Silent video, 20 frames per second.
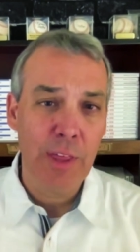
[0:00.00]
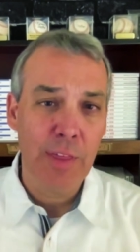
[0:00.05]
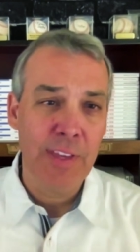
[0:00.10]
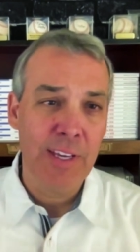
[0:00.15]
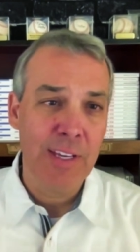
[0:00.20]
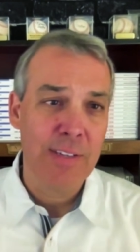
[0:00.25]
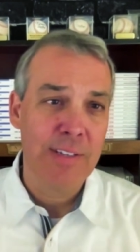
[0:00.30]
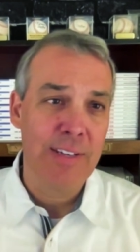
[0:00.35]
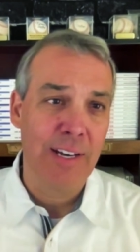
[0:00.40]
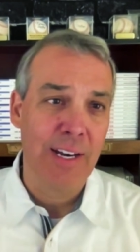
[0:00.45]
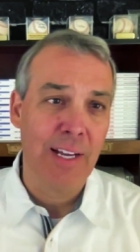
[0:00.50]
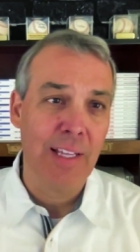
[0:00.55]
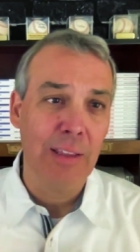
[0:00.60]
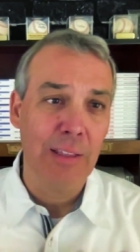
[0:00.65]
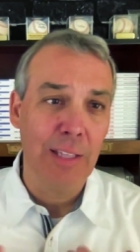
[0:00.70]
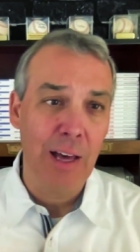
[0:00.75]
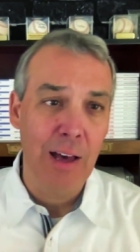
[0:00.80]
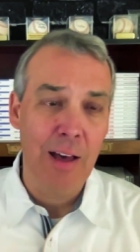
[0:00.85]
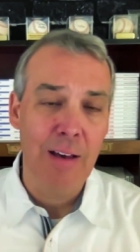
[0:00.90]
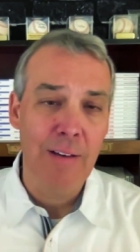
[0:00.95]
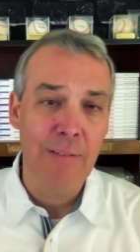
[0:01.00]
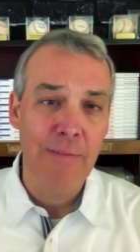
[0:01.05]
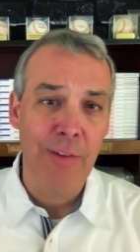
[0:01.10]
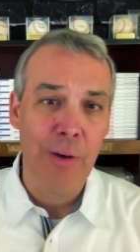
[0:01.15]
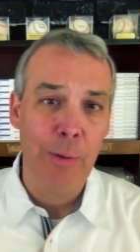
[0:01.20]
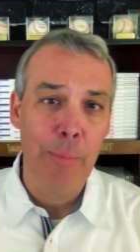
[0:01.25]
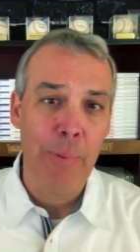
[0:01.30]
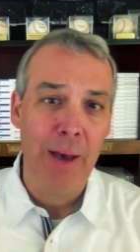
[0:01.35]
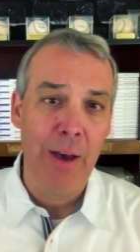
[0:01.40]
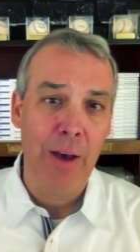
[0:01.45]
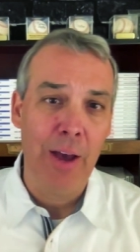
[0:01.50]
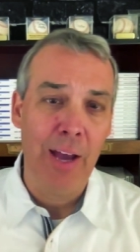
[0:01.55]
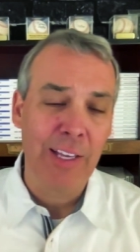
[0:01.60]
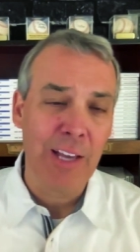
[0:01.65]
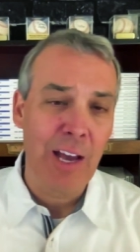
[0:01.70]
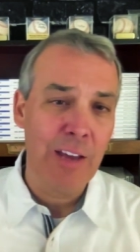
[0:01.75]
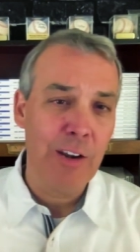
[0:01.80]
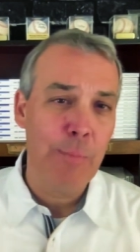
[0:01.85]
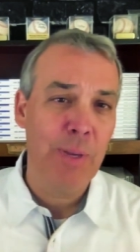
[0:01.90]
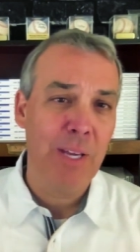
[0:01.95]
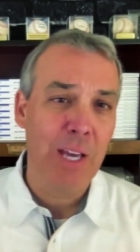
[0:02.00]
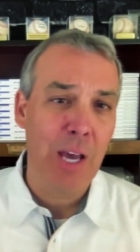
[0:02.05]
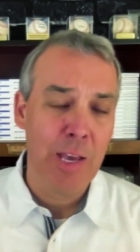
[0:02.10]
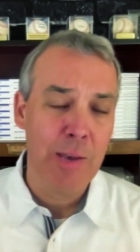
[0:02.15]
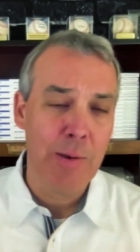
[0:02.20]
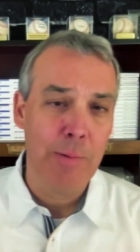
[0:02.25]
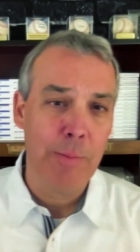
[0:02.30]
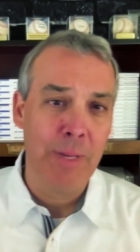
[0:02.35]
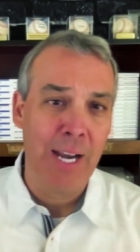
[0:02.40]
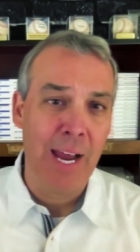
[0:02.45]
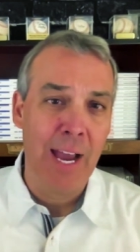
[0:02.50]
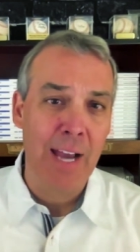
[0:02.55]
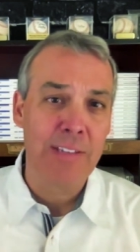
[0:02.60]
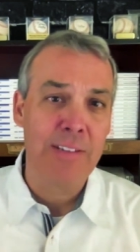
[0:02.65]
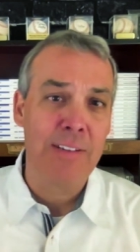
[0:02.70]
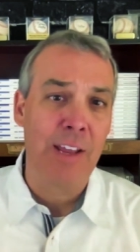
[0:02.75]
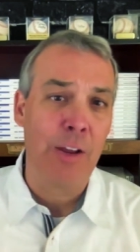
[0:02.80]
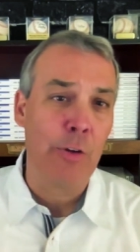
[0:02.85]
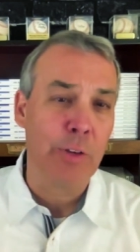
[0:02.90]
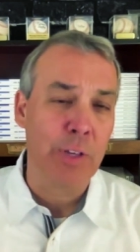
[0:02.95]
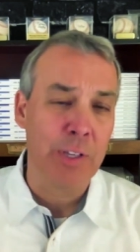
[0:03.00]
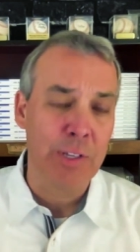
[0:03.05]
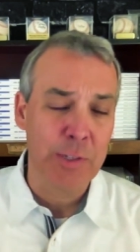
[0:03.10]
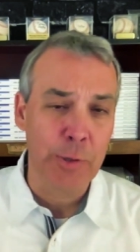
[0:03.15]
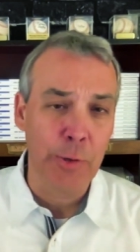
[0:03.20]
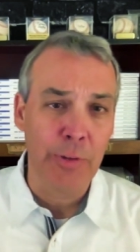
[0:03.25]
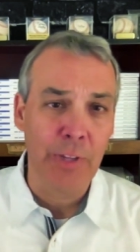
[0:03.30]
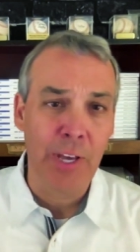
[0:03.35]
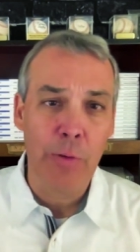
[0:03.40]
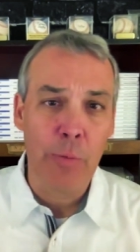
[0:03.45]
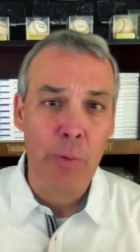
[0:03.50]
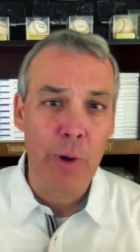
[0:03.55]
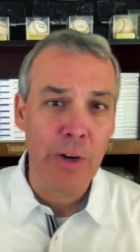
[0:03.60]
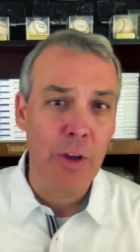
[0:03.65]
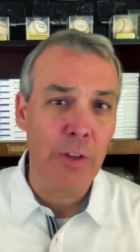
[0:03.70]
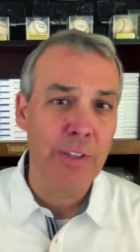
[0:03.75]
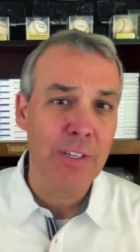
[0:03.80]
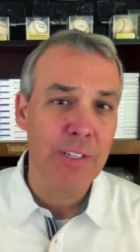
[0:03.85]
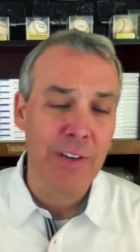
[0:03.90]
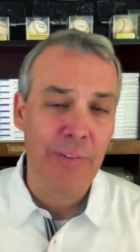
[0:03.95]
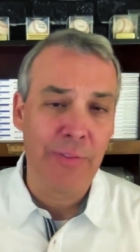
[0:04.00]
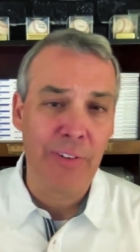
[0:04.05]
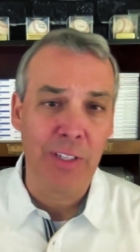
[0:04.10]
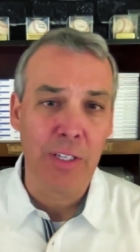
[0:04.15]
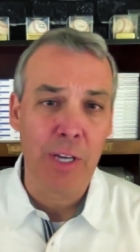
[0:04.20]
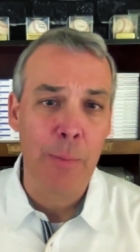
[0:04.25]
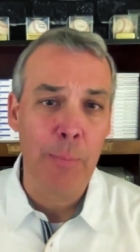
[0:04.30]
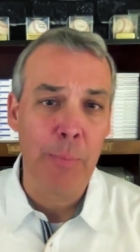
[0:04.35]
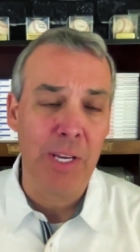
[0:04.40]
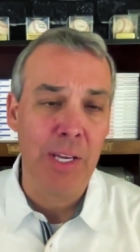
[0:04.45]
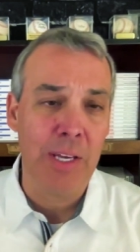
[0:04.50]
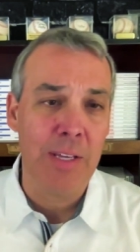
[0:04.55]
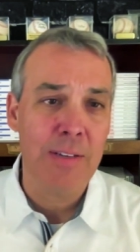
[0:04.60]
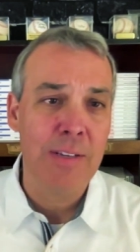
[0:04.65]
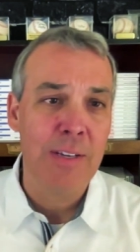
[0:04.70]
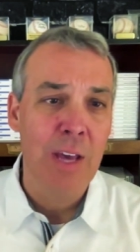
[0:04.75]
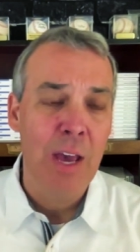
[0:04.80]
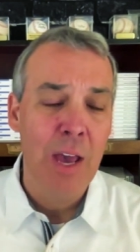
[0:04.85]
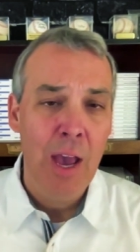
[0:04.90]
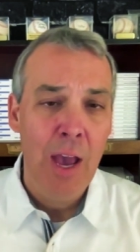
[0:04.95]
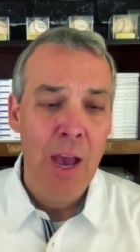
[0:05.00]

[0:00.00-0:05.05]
of the things that I love about, I kind of became an accidental consultant. I'd run all these different companies.